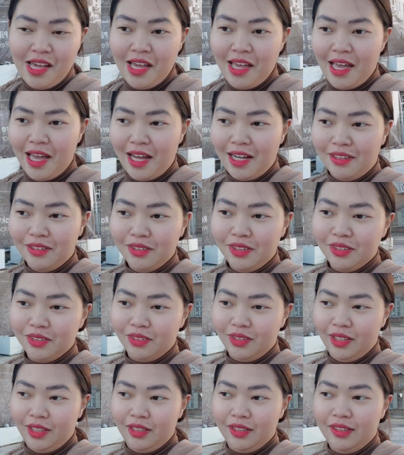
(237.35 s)
how to
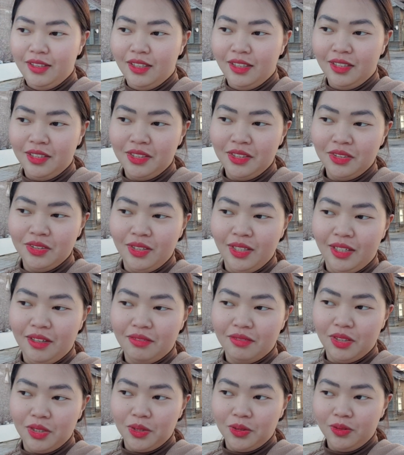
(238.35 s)
get to
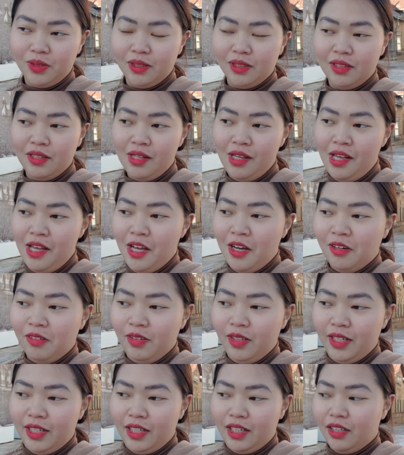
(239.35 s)
that road
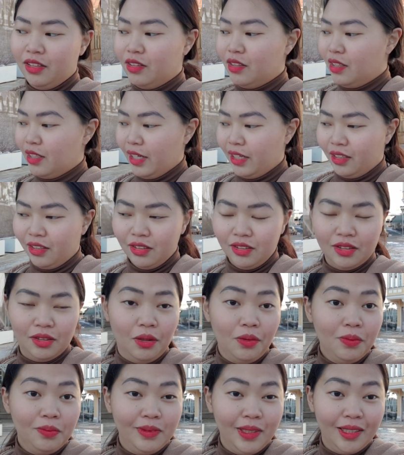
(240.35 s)
without, like, you
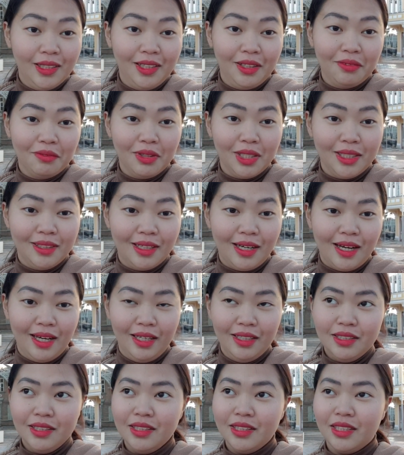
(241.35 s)
know, dealing with the
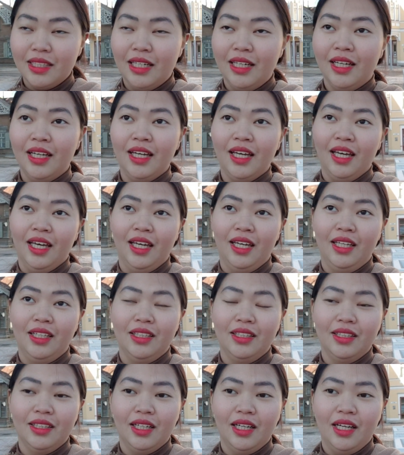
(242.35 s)
ice. And